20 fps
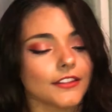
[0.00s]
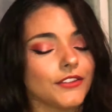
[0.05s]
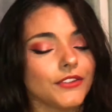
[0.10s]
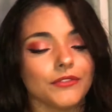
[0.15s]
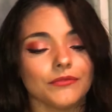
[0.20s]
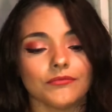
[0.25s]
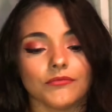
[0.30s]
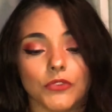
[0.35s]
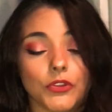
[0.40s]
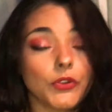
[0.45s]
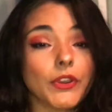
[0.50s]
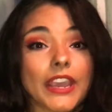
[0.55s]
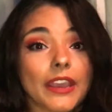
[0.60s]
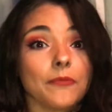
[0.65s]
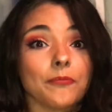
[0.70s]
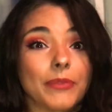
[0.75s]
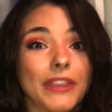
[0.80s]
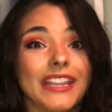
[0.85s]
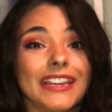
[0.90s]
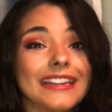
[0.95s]
you
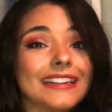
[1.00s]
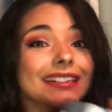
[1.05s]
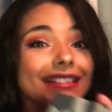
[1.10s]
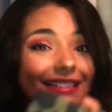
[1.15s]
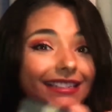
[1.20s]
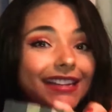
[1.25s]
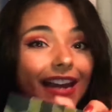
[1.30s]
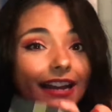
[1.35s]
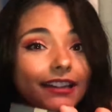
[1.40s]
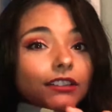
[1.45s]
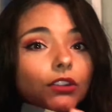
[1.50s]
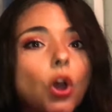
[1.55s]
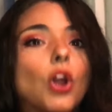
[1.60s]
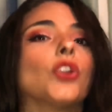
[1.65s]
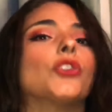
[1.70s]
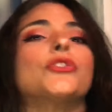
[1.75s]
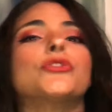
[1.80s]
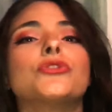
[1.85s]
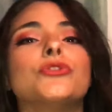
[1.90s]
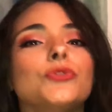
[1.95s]
can't beat it. It's
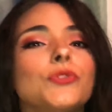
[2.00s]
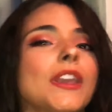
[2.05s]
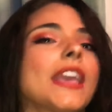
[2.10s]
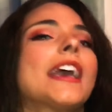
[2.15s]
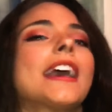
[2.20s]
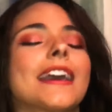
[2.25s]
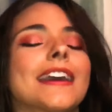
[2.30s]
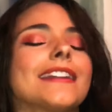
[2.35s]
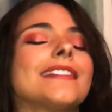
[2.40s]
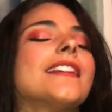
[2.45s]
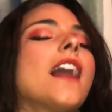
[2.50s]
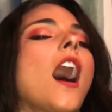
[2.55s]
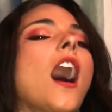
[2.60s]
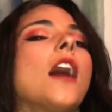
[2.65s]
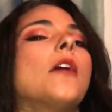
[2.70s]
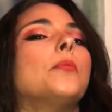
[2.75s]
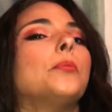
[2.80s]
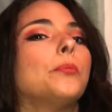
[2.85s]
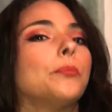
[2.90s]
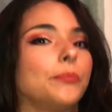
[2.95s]
$10. You
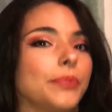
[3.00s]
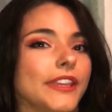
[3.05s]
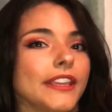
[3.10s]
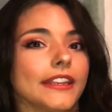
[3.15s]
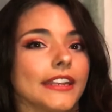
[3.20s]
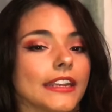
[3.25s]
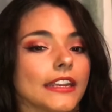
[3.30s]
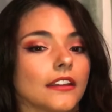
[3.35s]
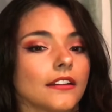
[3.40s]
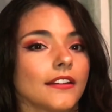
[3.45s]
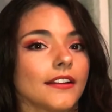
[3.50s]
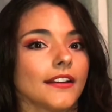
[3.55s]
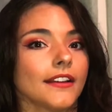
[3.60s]
cannot beat it.